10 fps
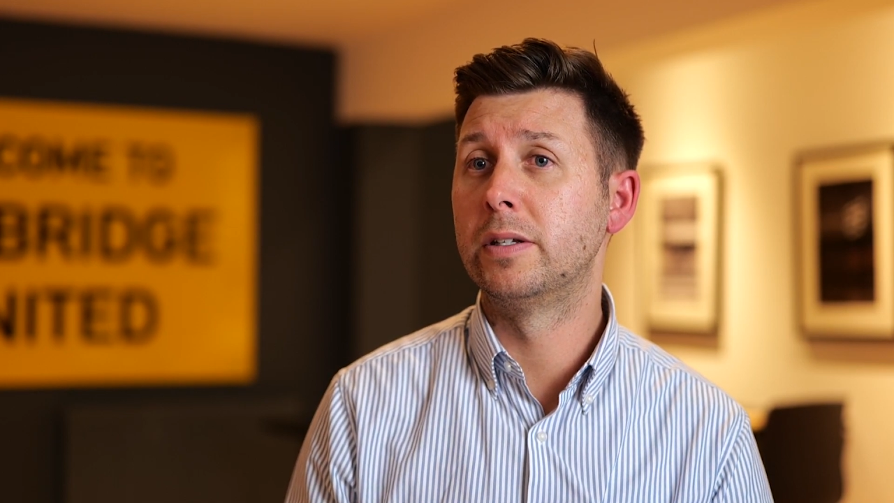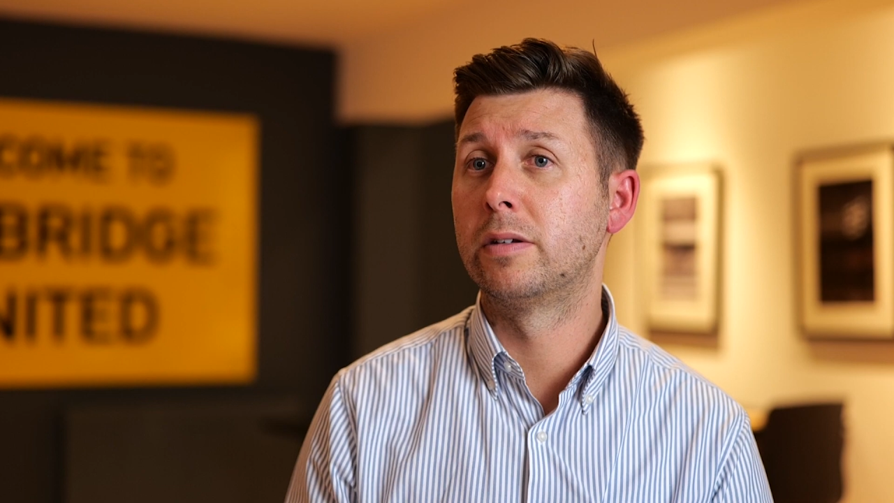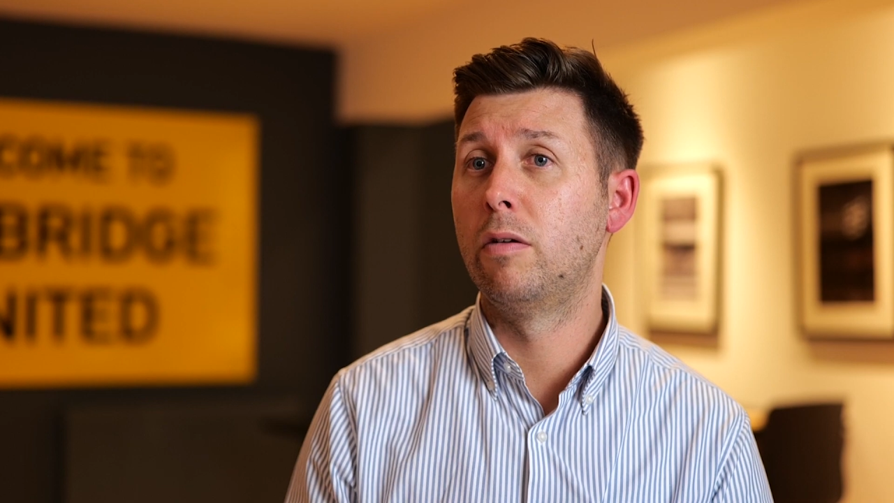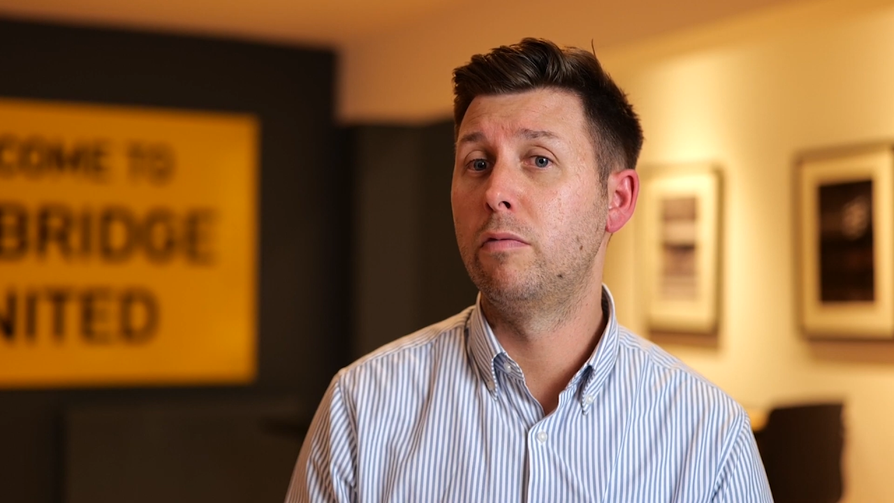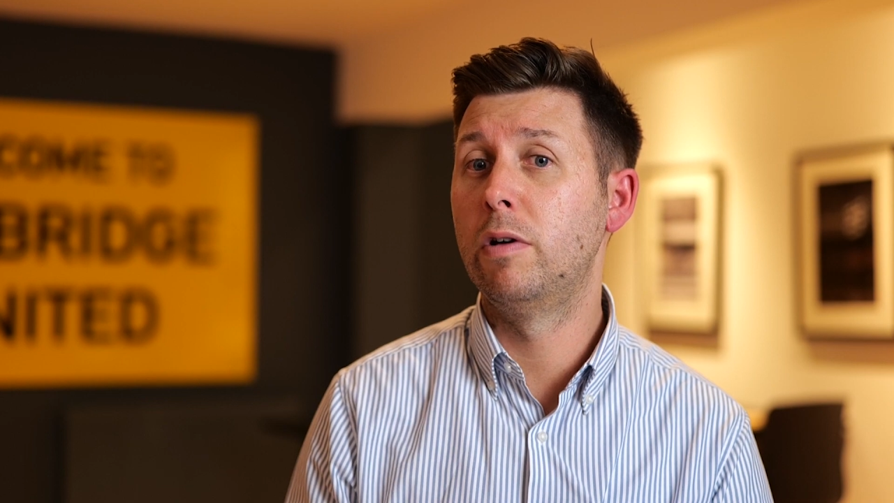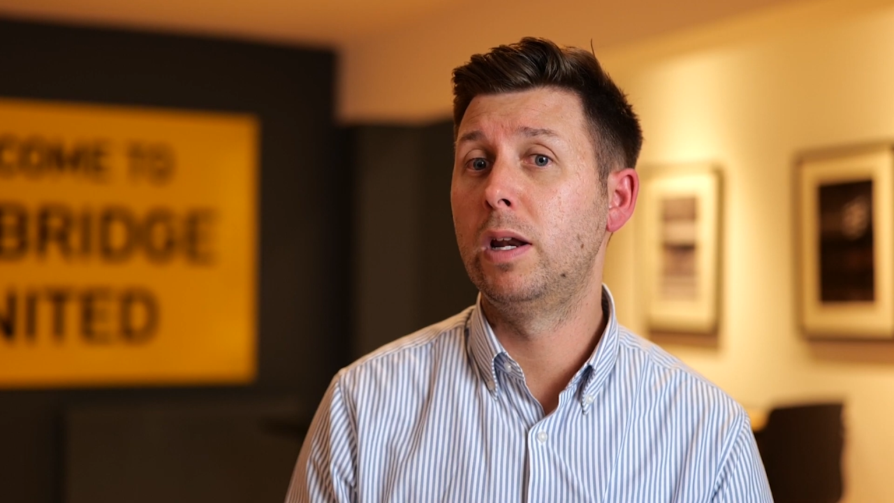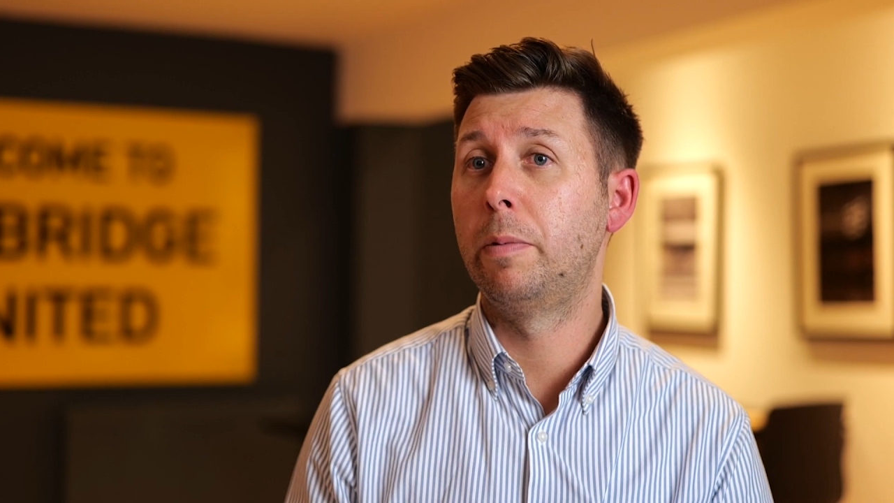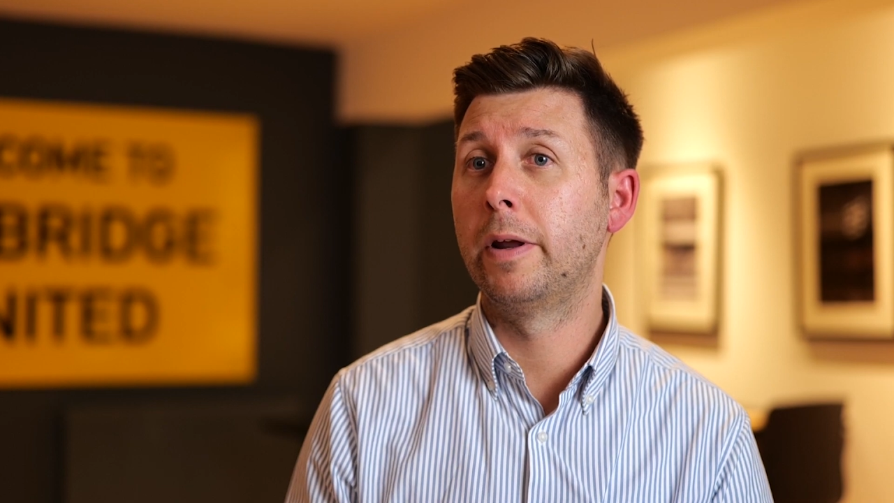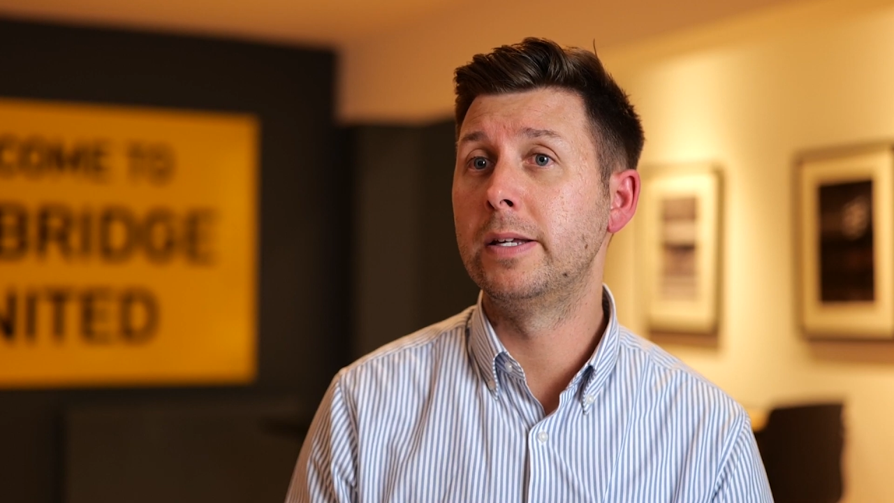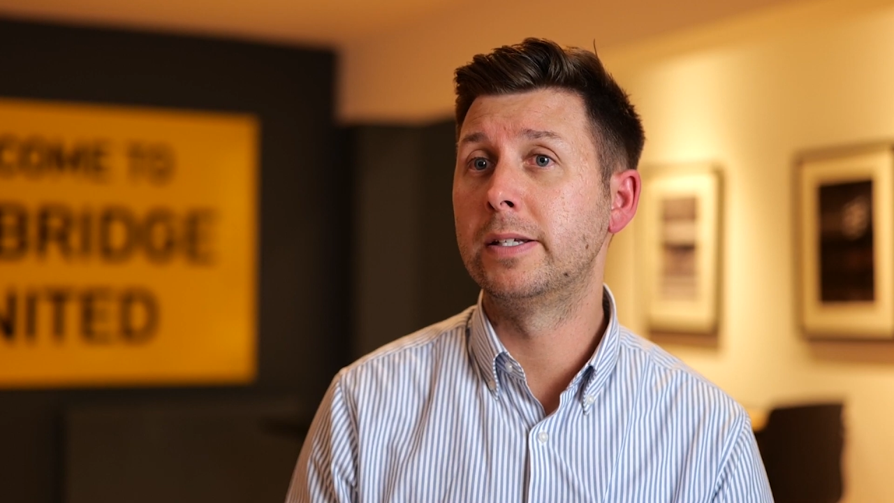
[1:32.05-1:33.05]
So really
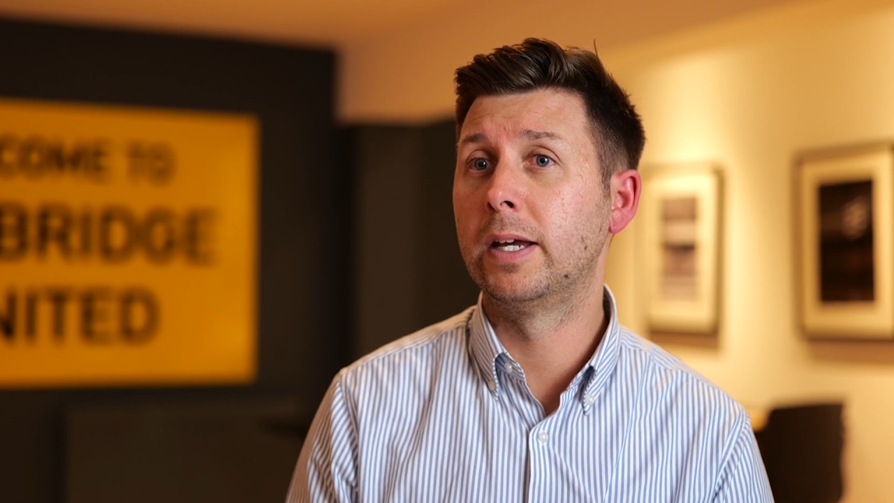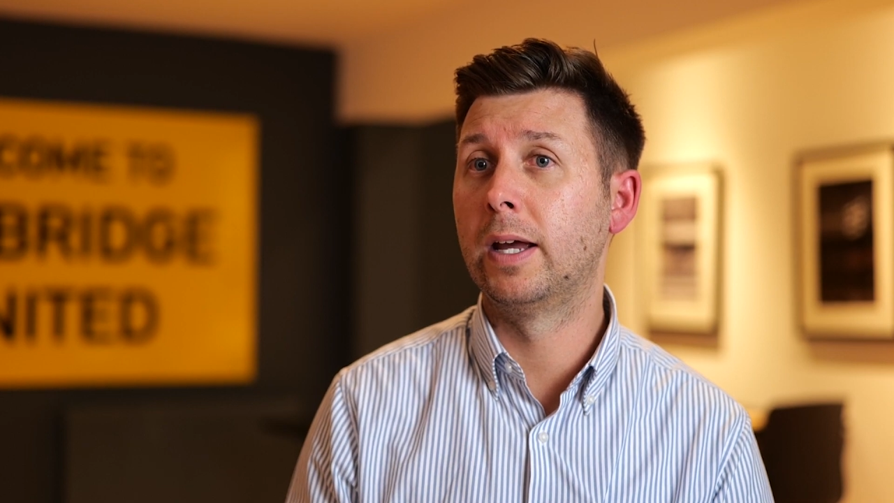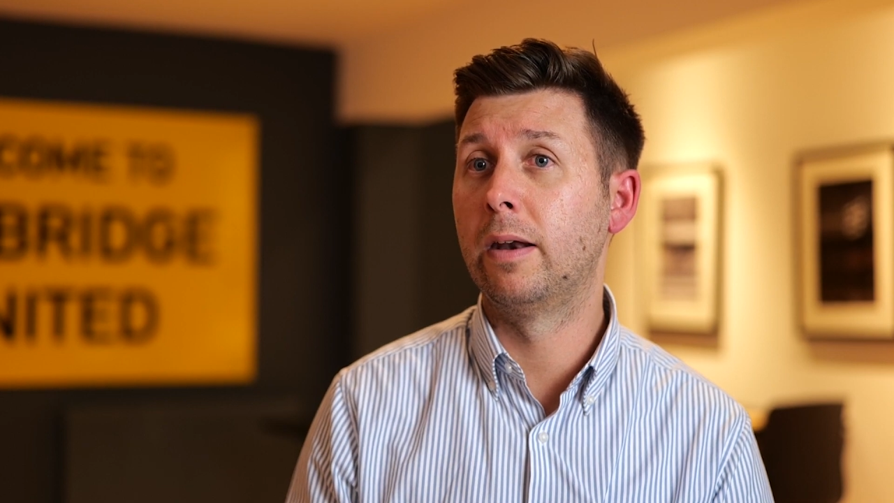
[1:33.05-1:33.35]
pleasing,